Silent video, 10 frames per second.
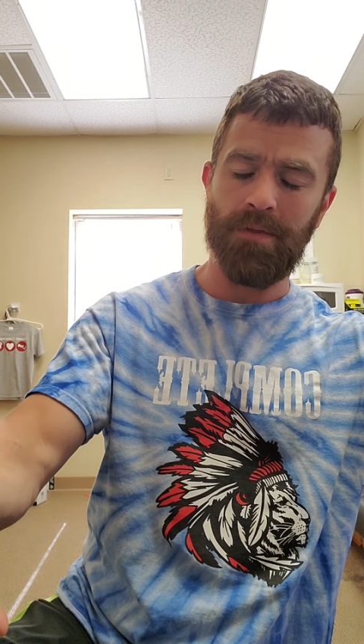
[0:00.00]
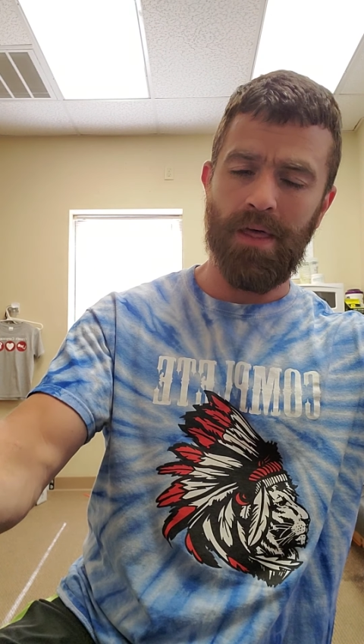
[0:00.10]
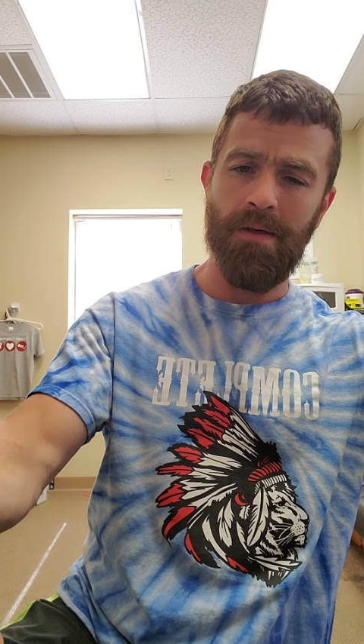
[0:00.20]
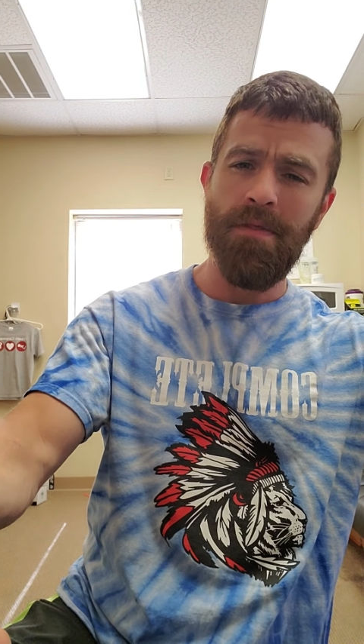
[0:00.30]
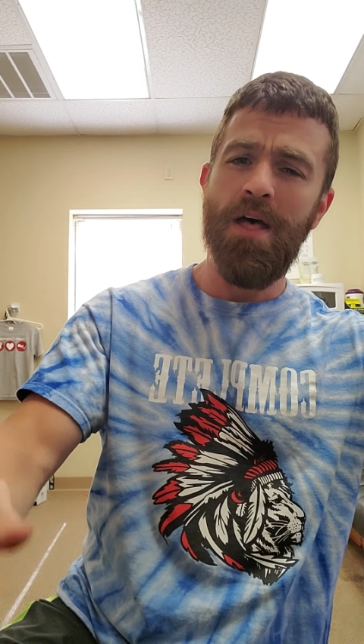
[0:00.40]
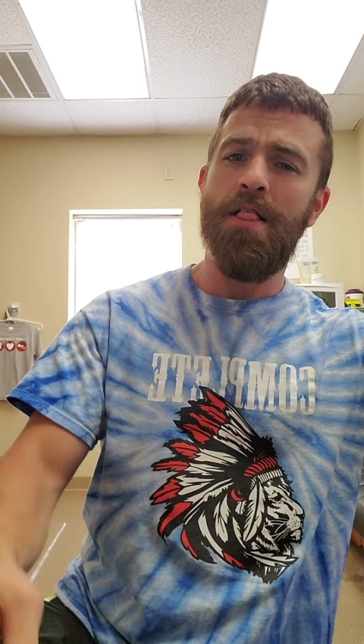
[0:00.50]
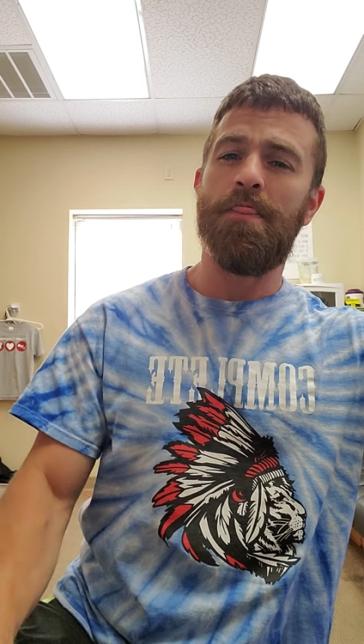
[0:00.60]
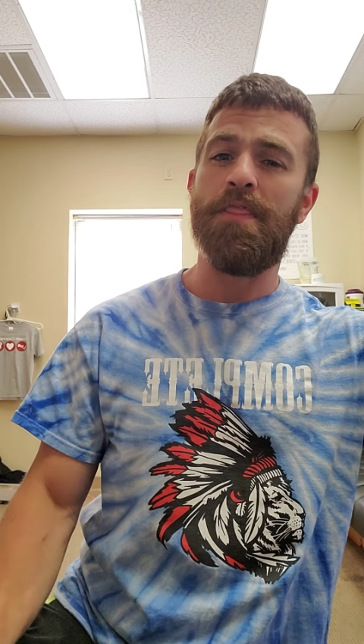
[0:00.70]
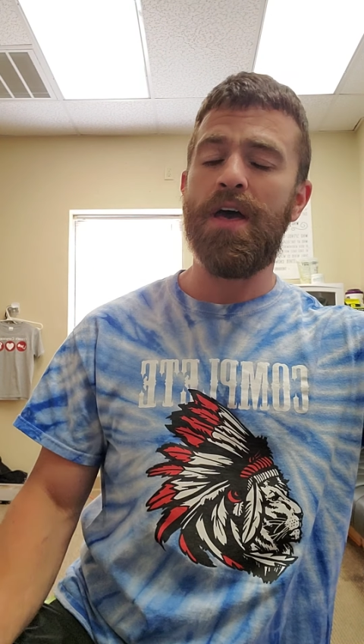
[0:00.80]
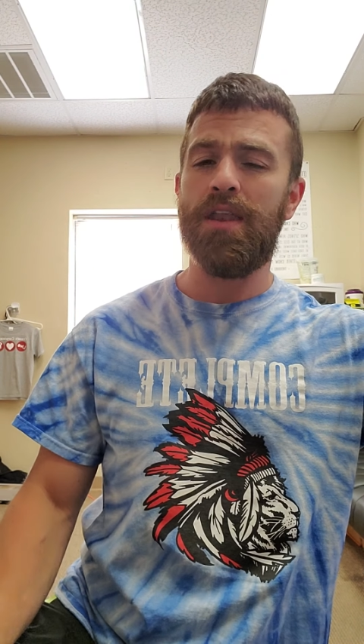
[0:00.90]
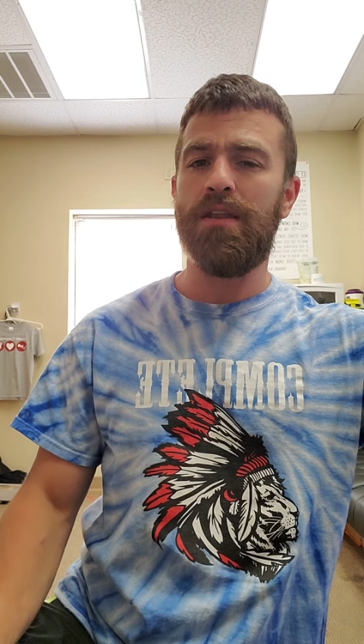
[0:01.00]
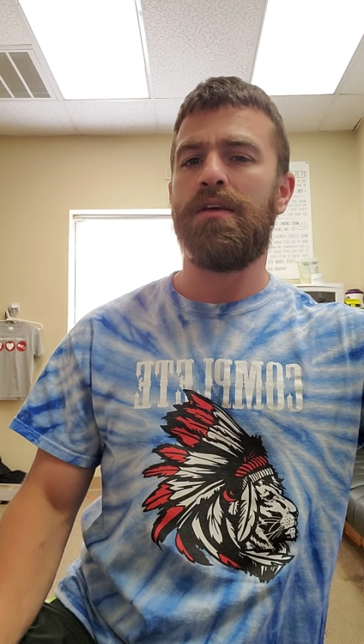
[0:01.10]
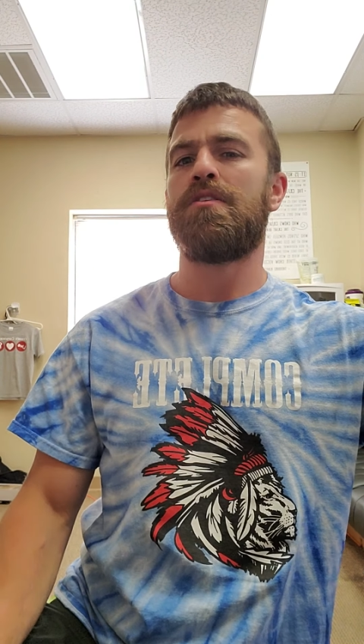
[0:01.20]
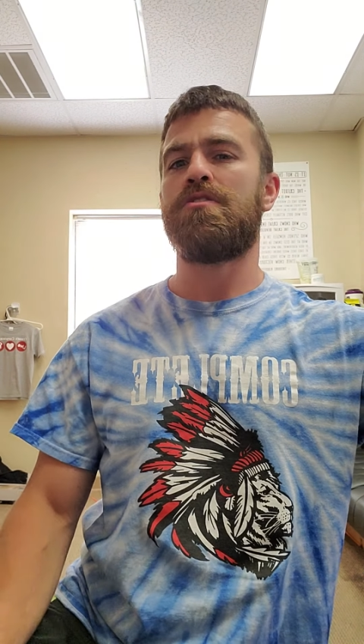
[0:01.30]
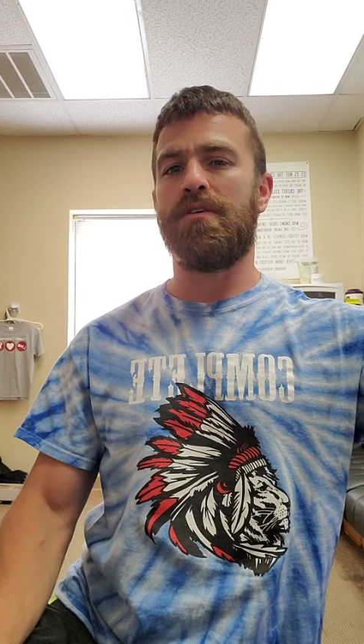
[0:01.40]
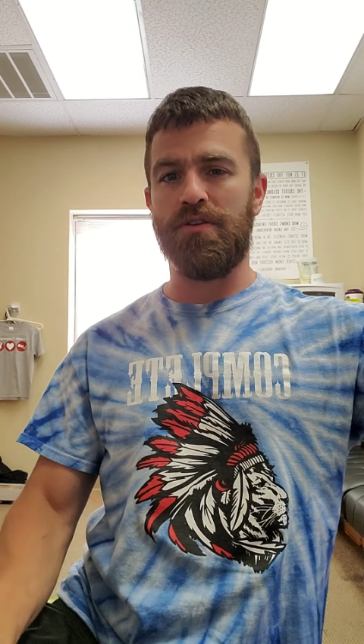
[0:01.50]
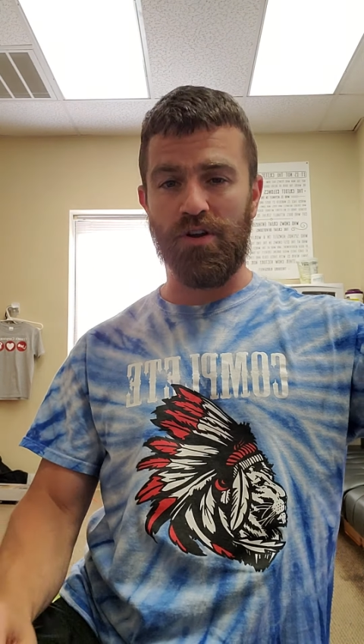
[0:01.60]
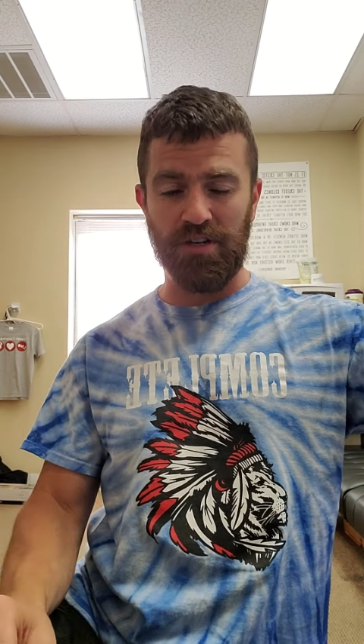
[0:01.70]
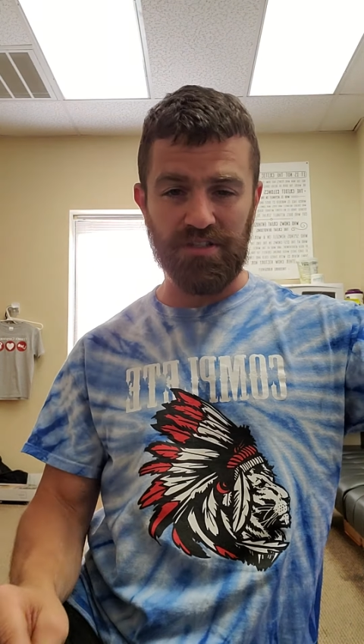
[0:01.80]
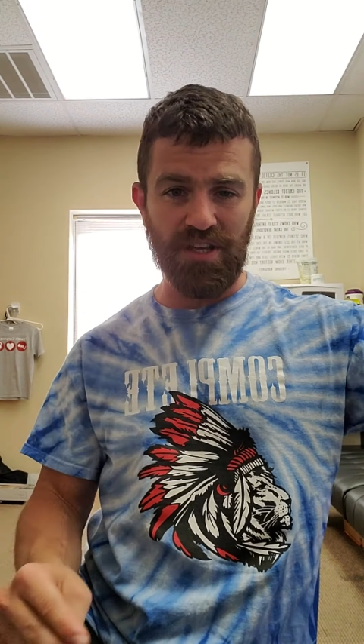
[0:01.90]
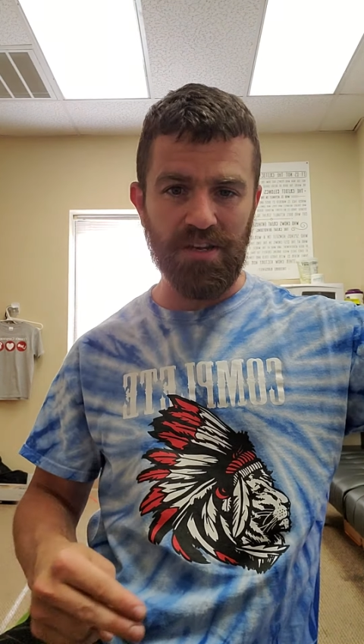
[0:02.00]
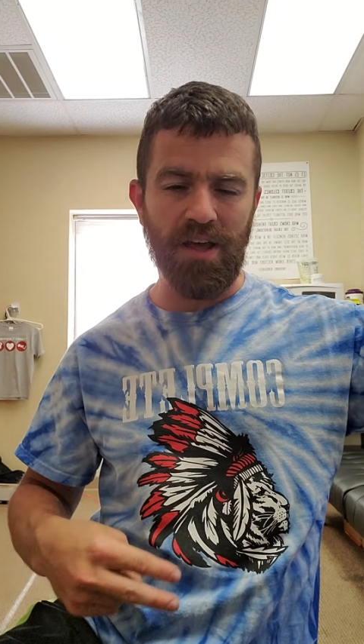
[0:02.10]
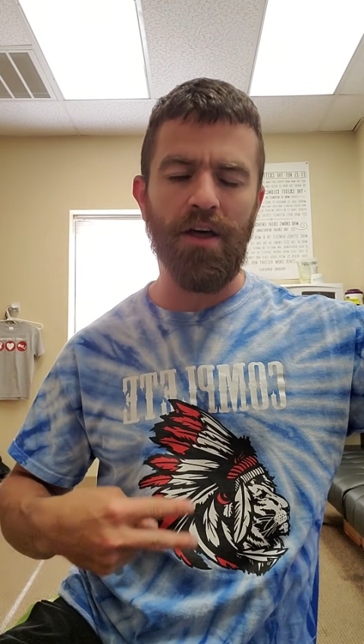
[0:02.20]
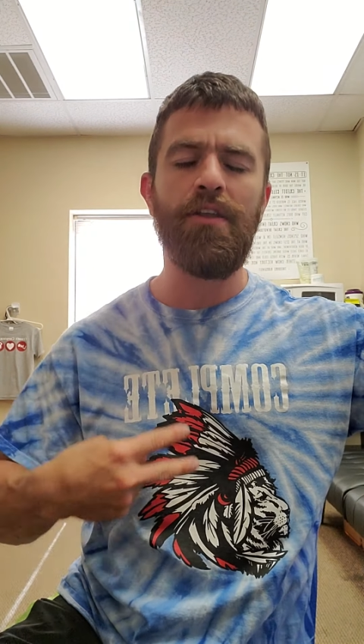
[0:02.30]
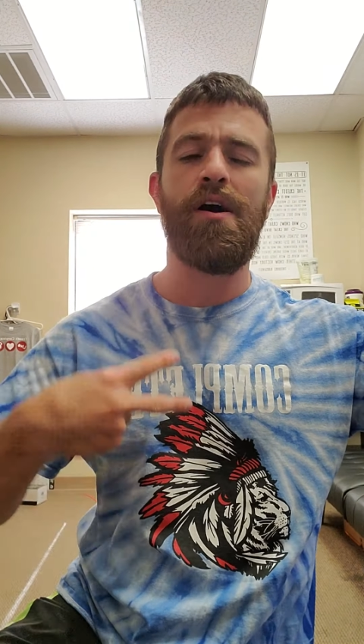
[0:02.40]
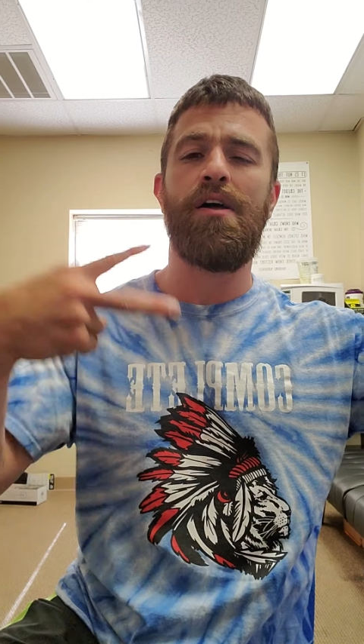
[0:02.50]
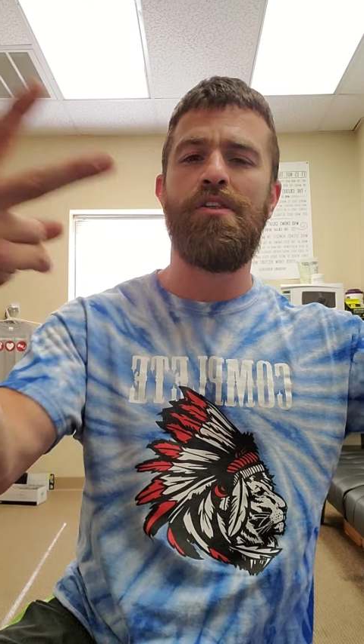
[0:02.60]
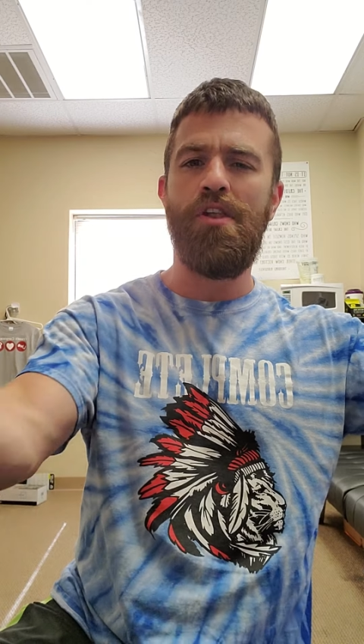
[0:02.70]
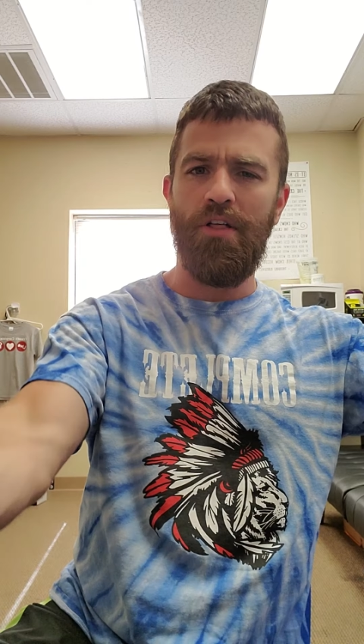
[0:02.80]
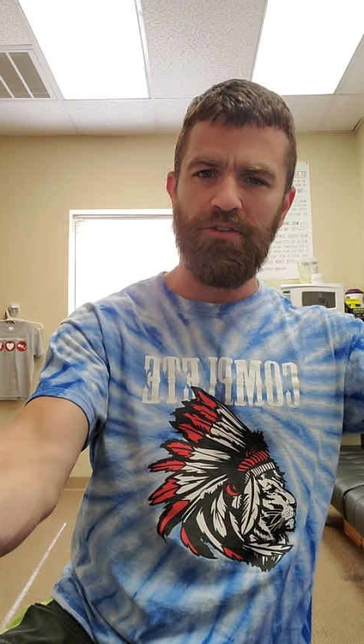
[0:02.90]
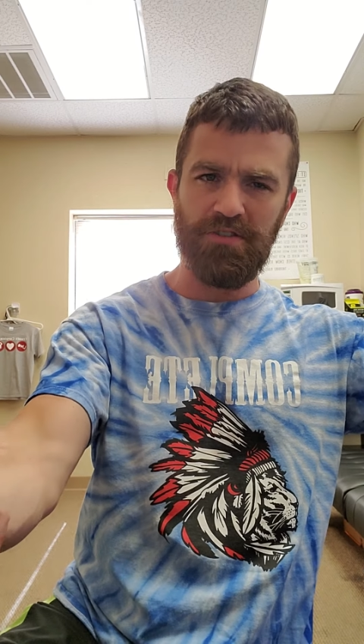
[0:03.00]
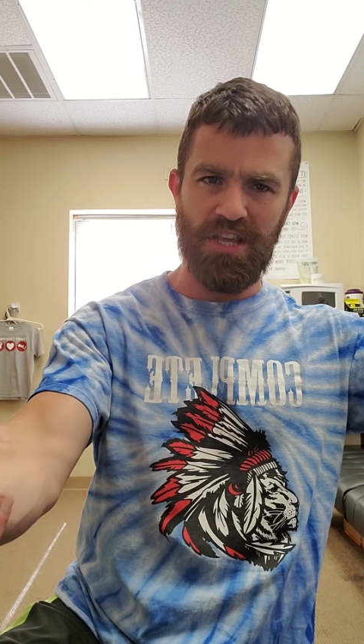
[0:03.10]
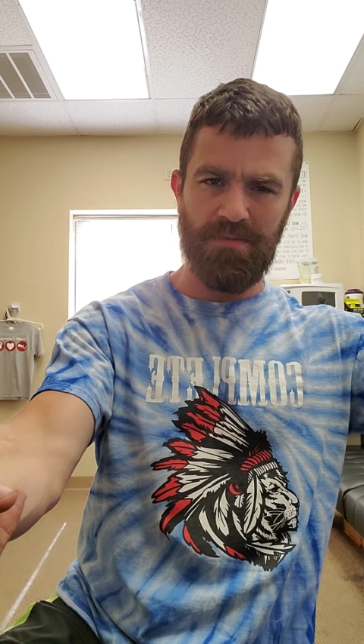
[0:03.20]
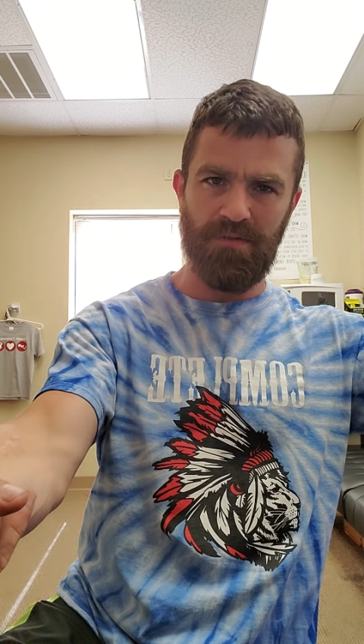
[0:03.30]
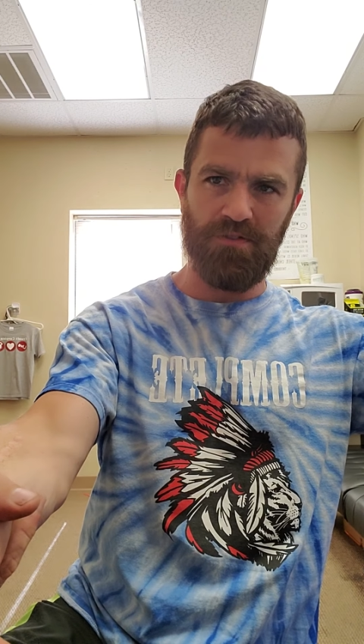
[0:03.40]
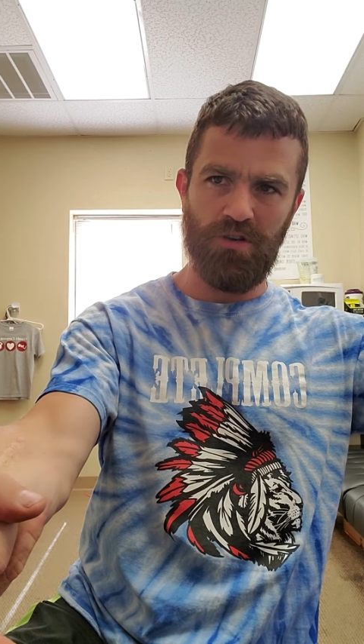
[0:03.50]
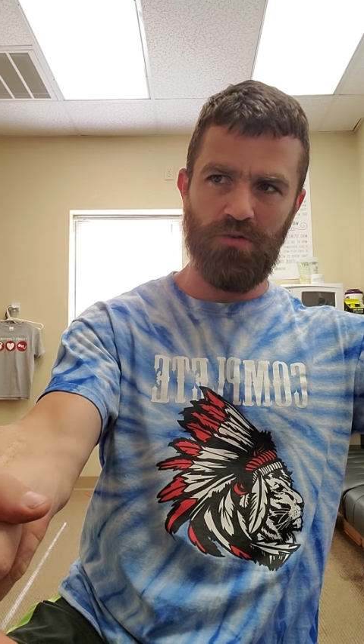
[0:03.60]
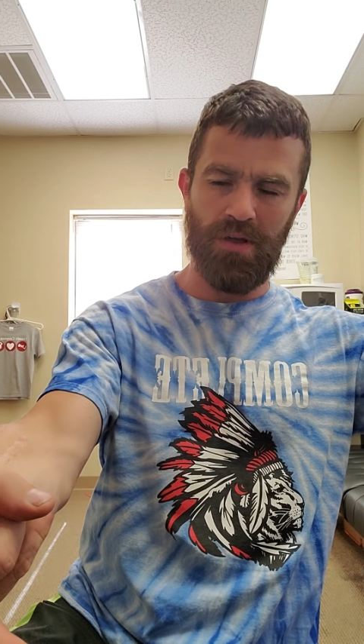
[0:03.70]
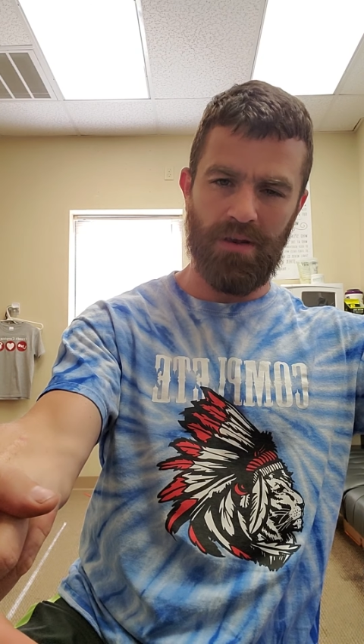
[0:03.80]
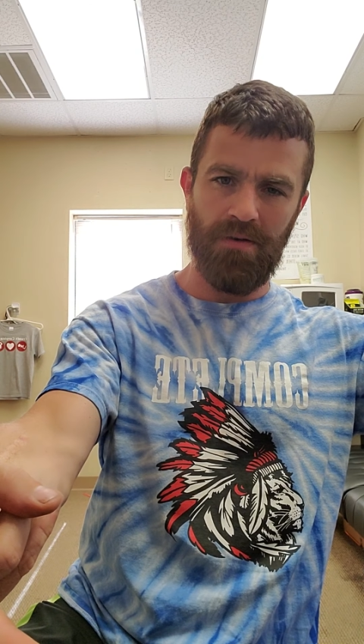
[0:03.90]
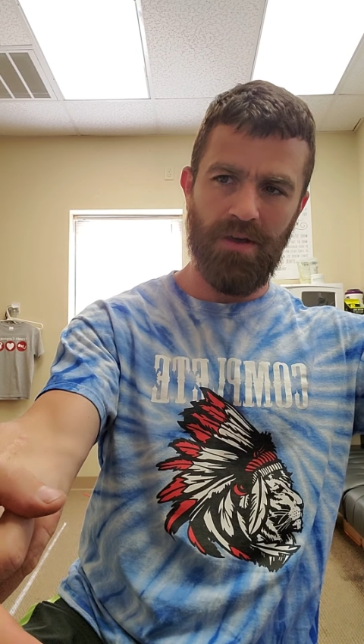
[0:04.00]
And then you're going to send another team of 2 in.